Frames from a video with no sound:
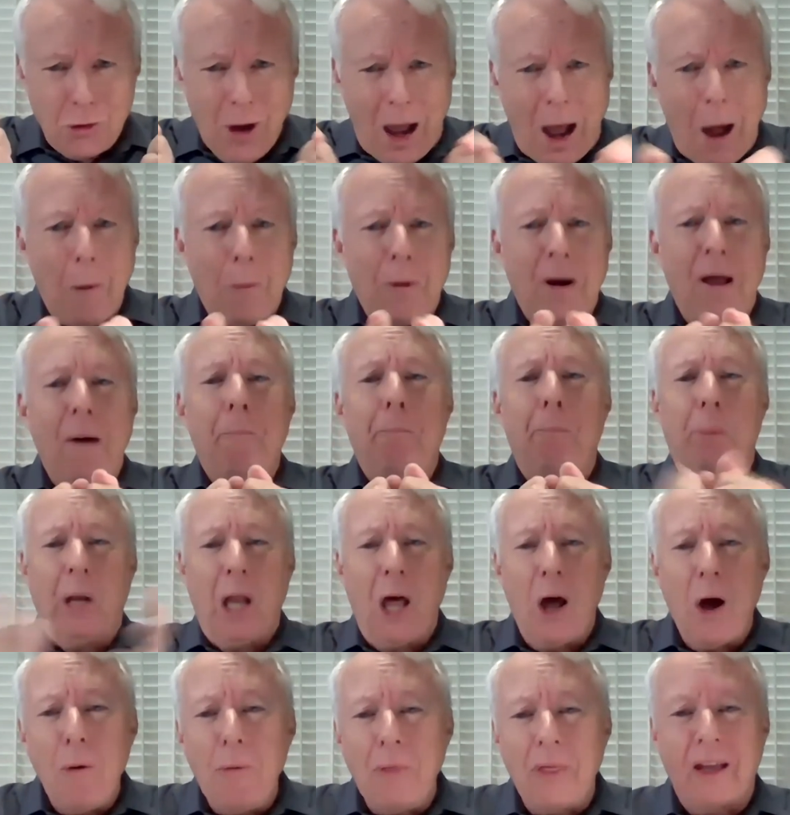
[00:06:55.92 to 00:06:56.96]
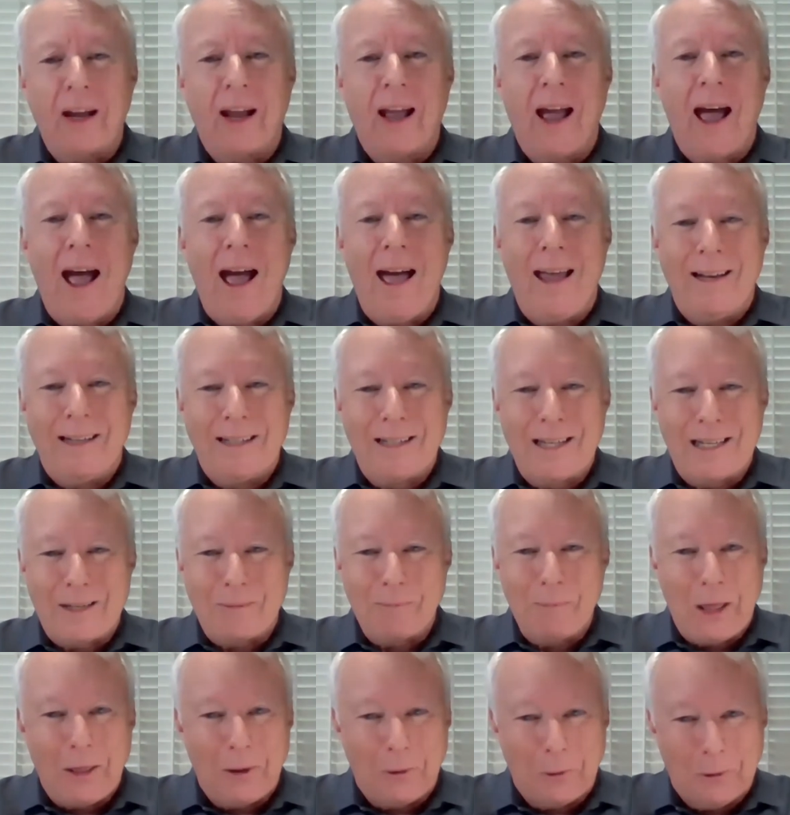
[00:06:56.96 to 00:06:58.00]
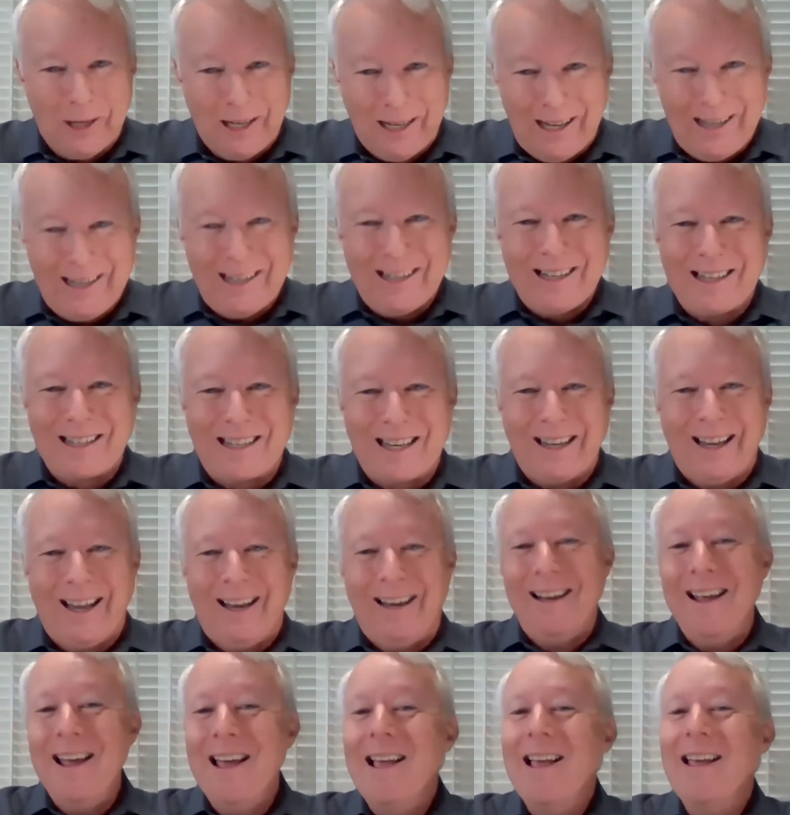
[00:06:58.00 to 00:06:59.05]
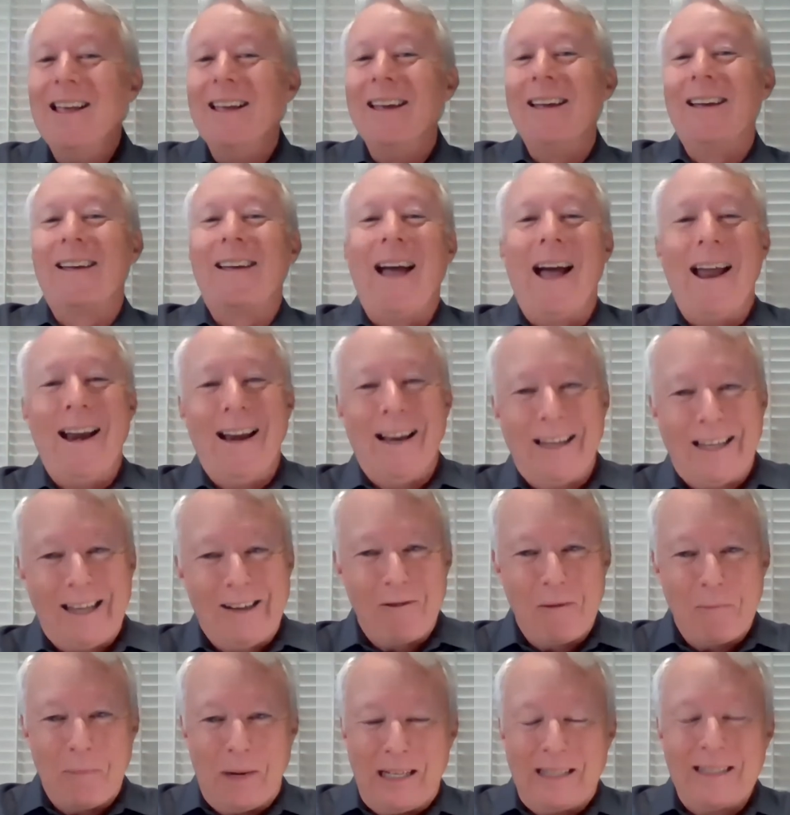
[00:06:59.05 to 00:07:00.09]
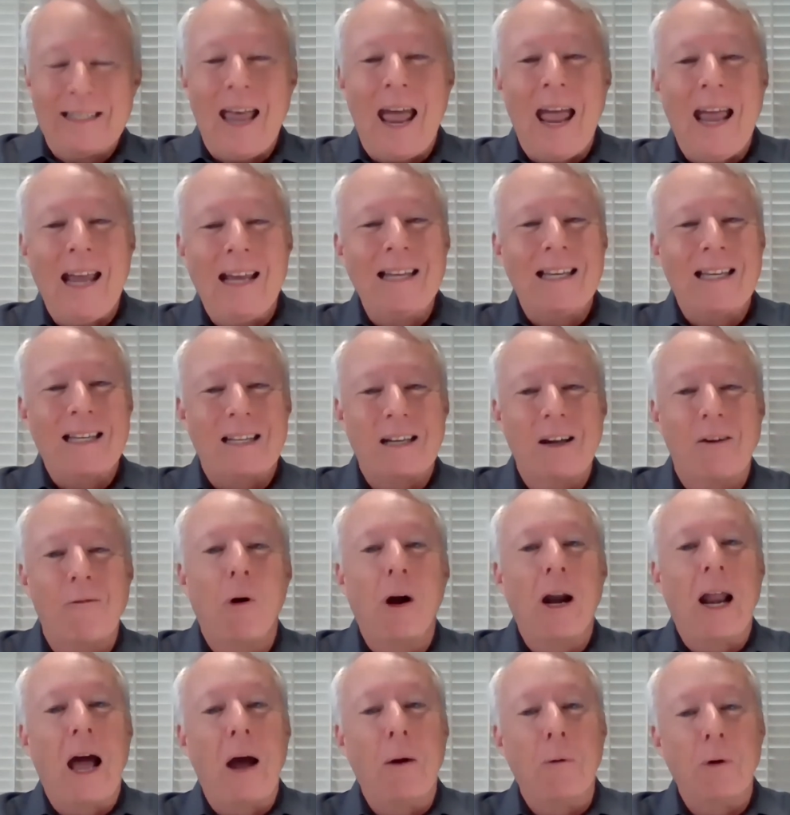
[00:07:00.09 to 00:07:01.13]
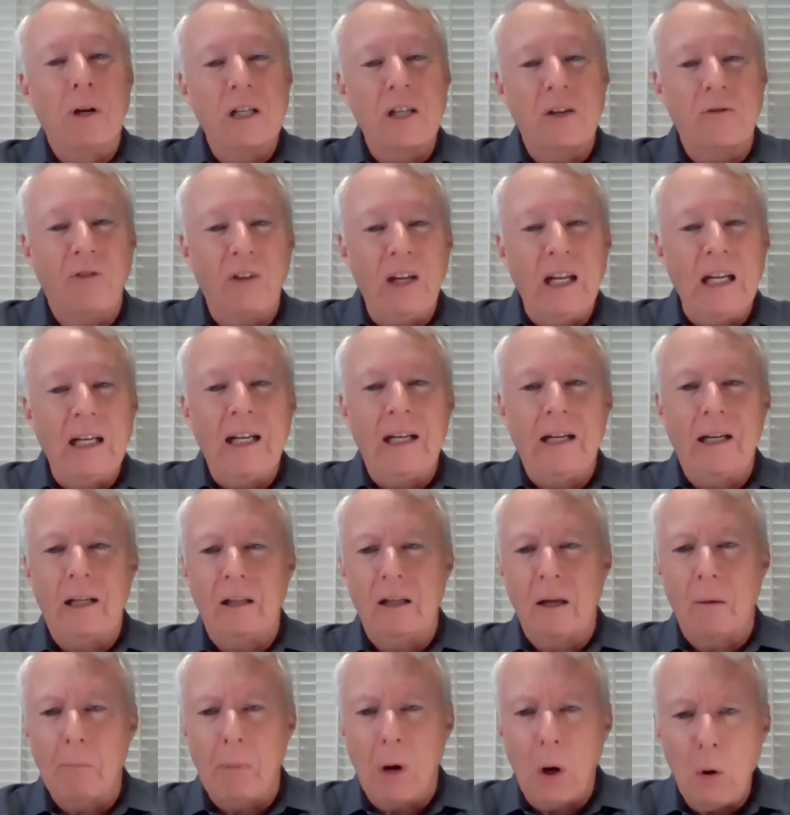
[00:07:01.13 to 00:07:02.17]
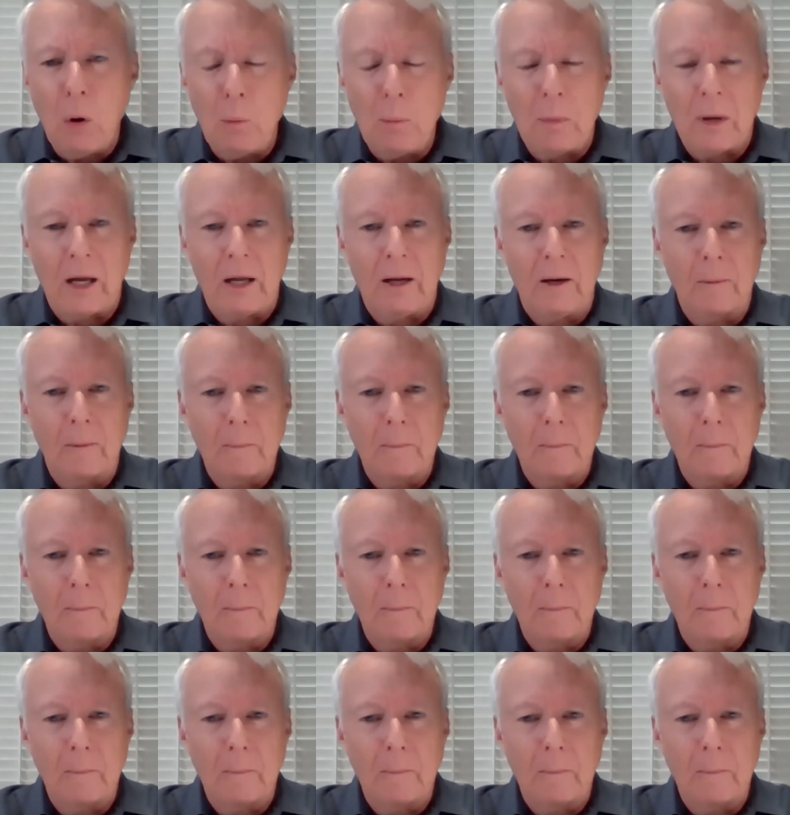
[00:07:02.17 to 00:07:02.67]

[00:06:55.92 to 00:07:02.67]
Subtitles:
I would have blown the guy to smithereens and kind of give him a taste of what I was feeling in the moment.